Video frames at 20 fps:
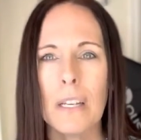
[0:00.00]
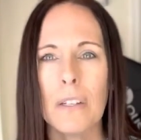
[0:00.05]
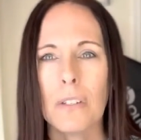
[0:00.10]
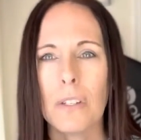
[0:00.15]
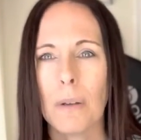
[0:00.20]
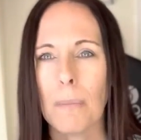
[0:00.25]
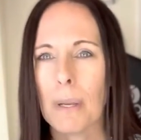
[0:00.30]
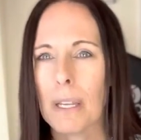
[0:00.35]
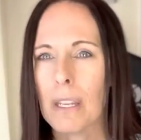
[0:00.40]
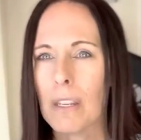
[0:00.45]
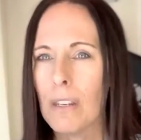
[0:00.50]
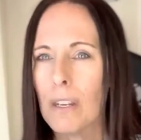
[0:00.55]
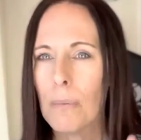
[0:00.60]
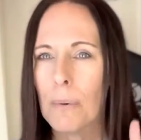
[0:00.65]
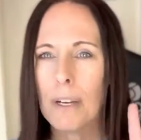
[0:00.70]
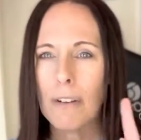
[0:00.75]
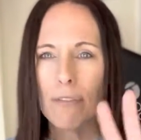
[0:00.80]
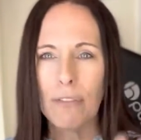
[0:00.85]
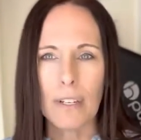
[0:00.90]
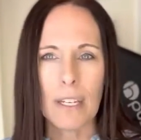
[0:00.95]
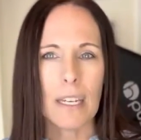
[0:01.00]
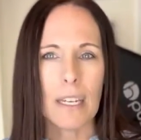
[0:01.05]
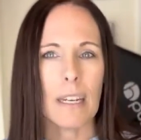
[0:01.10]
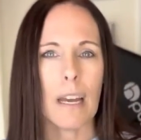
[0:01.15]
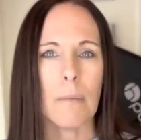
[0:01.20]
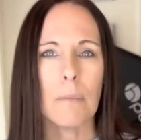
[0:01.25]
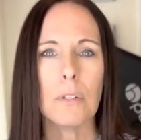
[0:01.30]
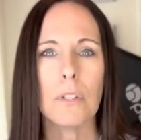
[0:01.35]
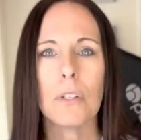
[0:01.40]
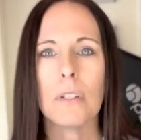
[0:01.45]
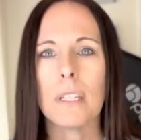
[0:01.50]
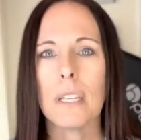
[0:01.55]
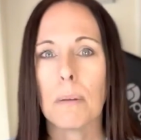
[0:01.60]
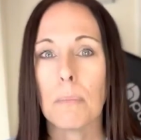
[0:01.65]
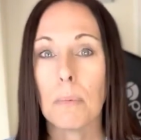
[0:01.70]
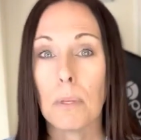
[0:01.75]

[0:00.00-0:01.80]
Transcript: So I'm like, you know what, forget it. I'm just gonna take